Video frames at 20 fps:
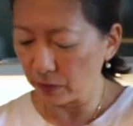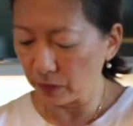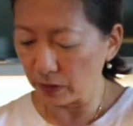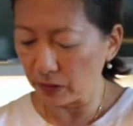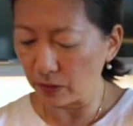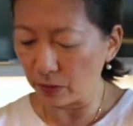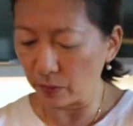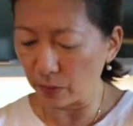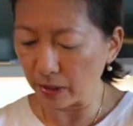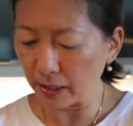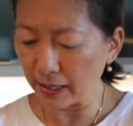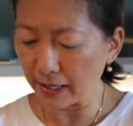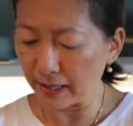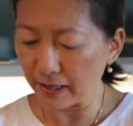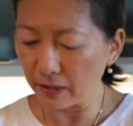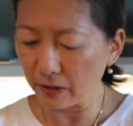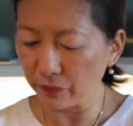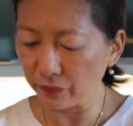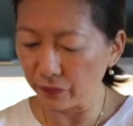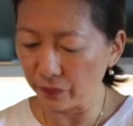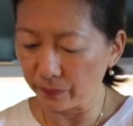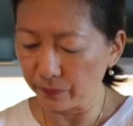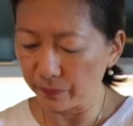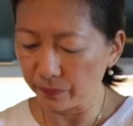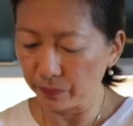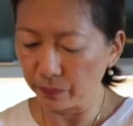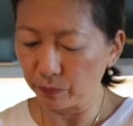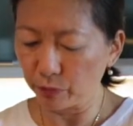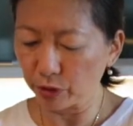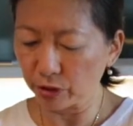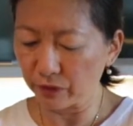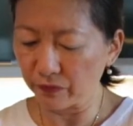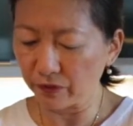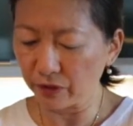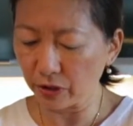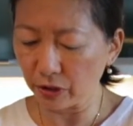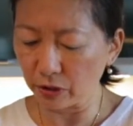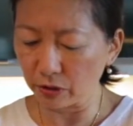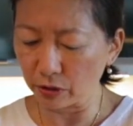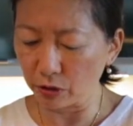here we have, put
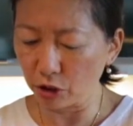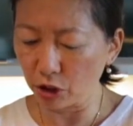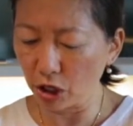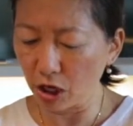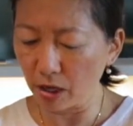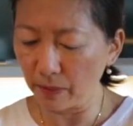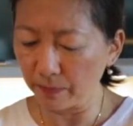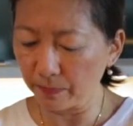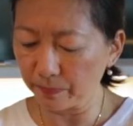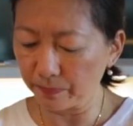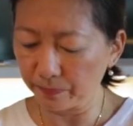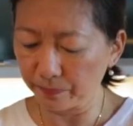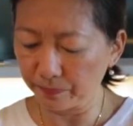everything on top.